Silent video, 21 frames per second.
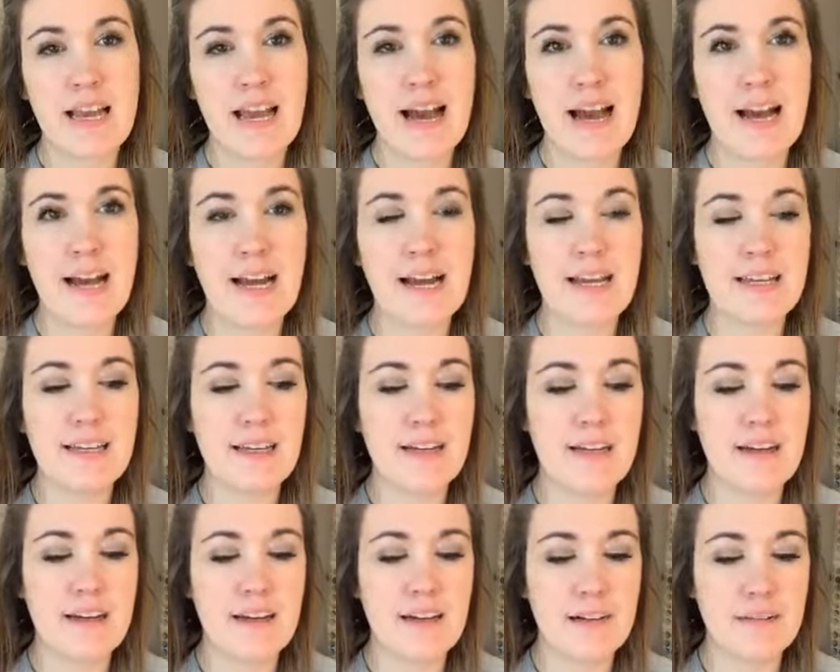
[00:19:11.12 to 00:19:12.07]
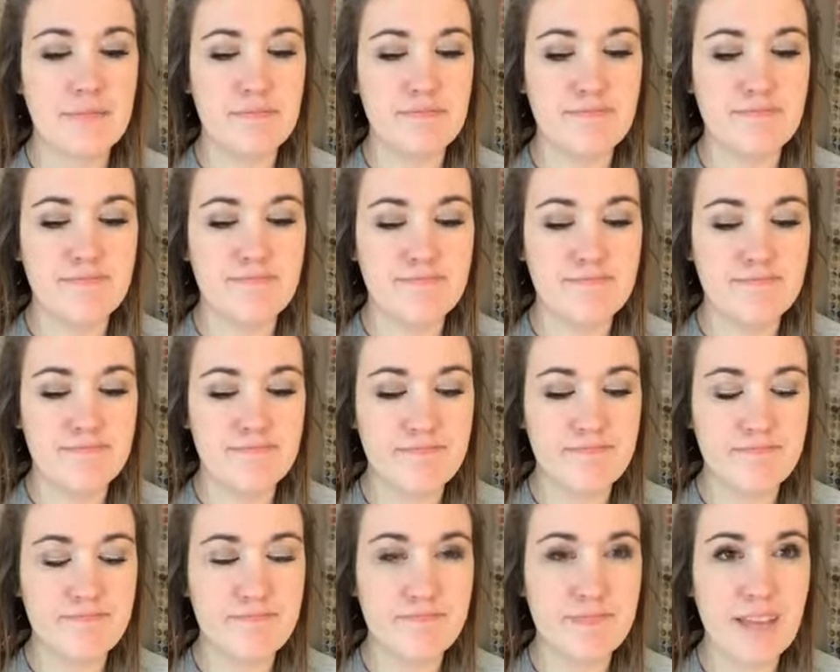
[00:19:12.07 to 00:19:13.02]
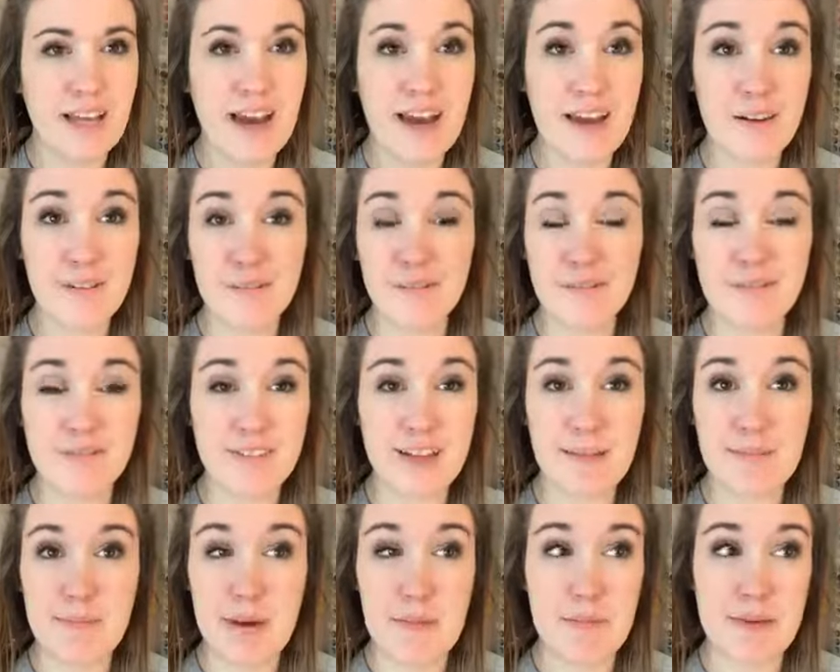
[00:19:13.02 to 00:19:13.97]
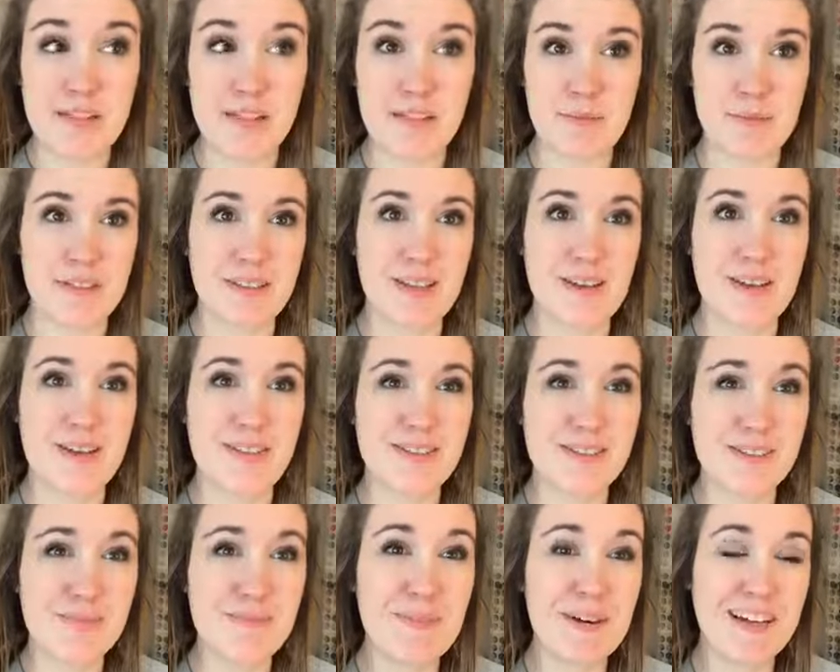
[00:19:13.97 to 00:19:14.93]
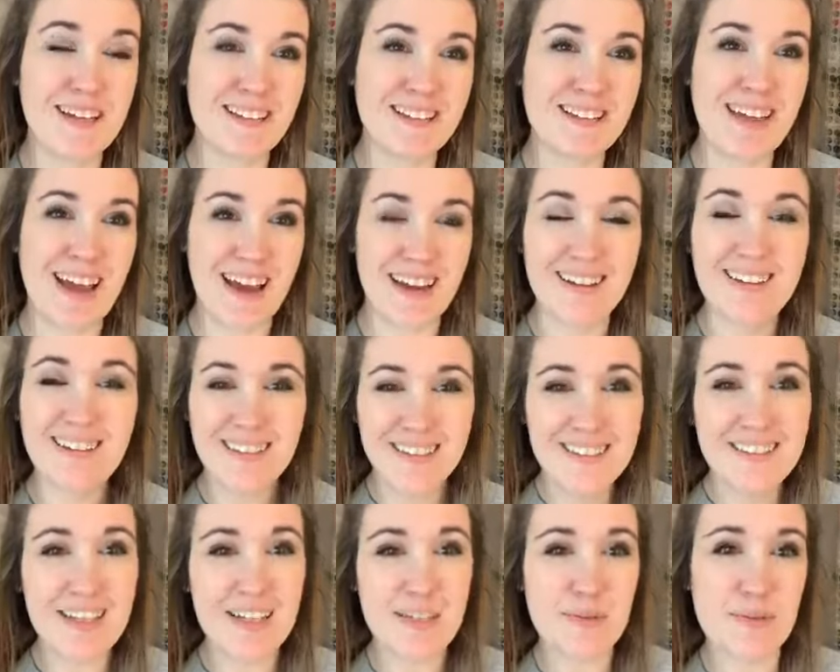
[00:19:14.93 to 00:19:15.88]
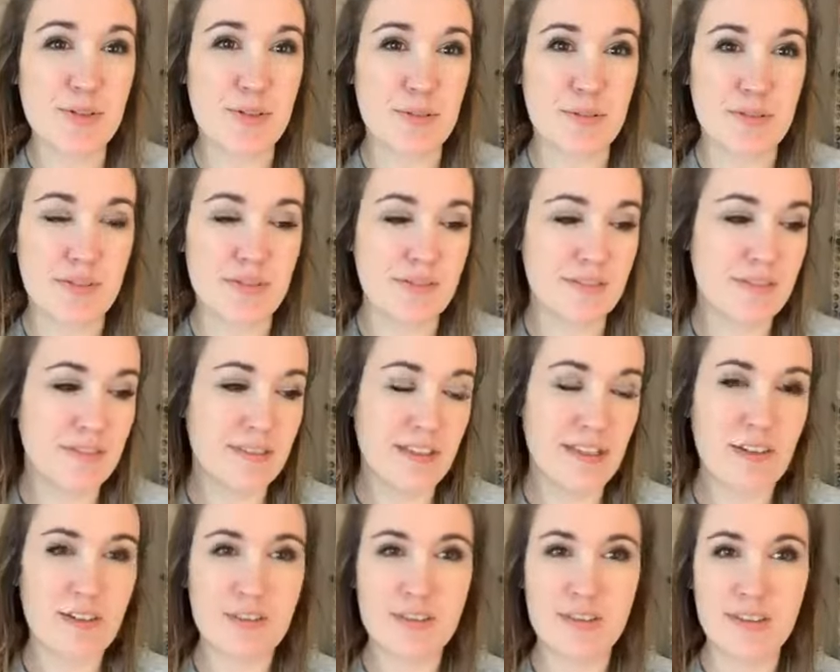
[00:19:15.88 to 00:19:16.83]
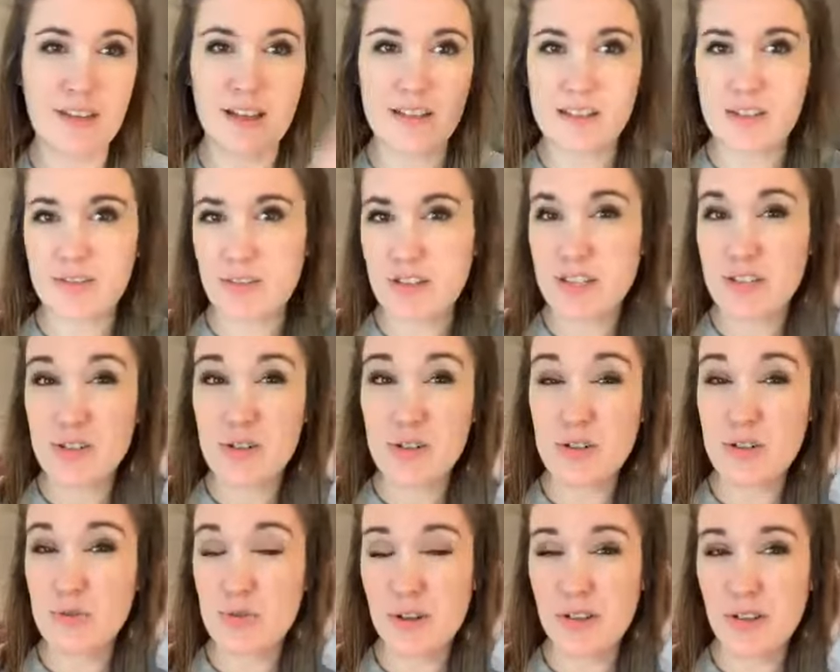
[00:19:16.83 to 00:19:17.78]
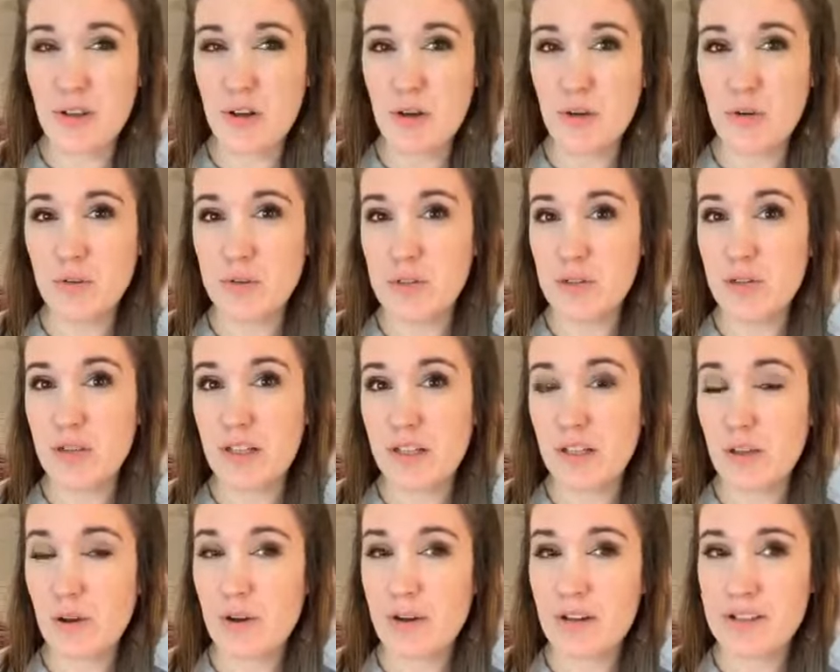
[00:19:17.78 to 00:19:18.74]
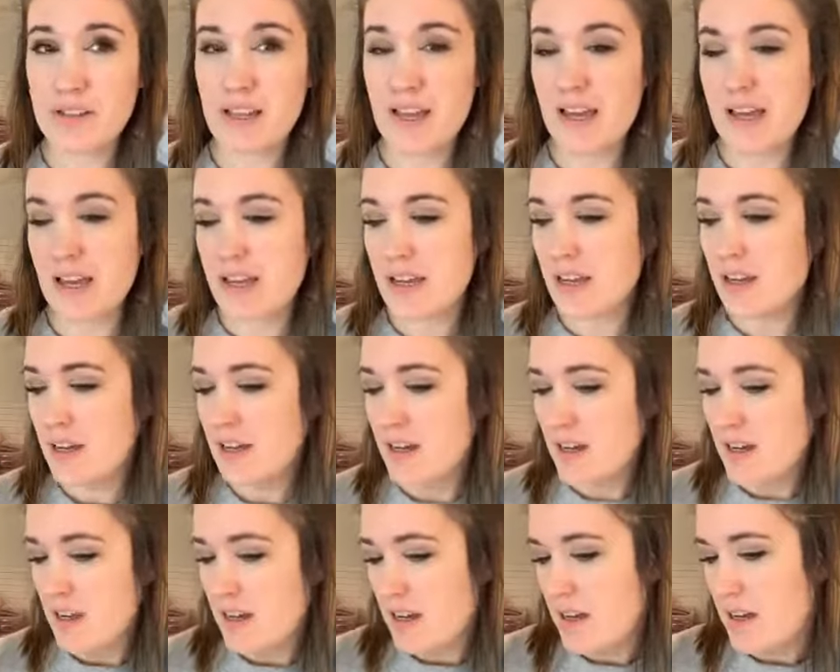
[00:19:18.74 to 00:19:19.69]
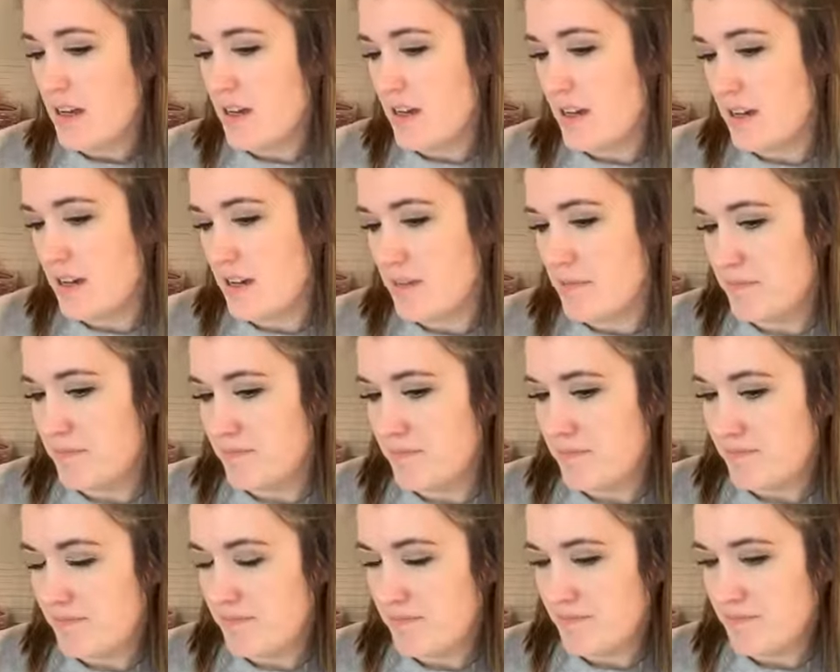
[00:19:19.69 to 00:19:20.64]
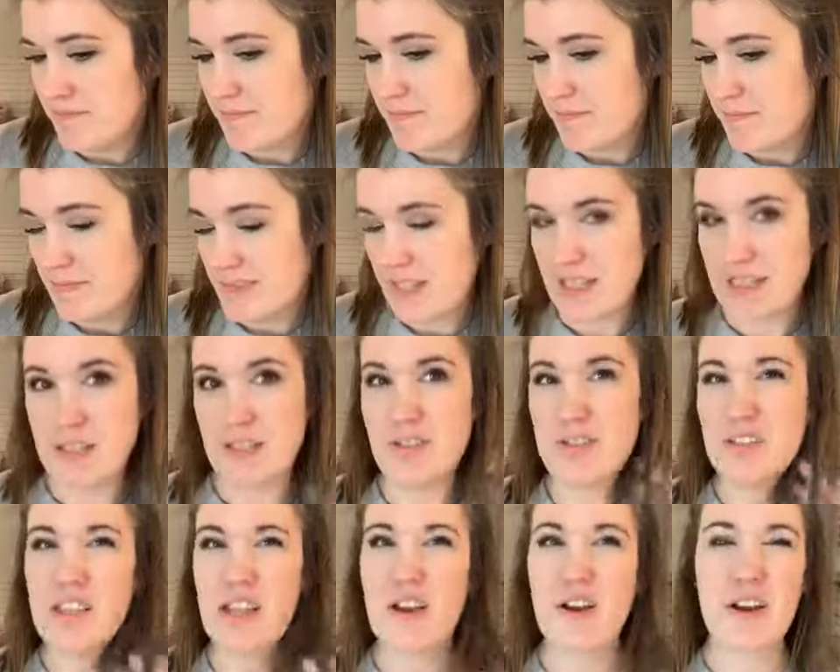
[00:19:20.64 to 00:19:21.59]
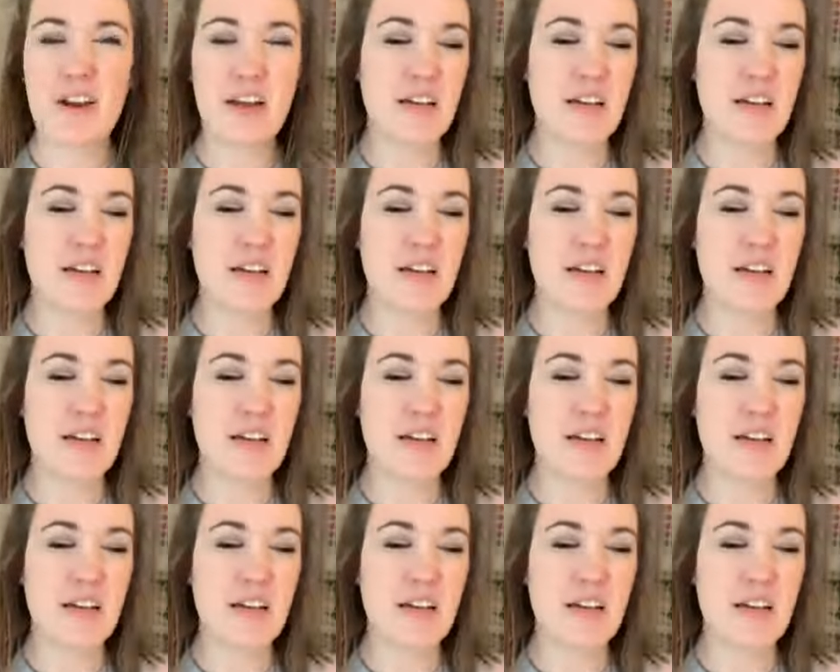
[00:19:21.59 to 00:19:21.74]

I'm not messing with those, but yeah, that's what you would do. There's lots of things. You can drill a hole too, like Laura's saying. That sounds scary.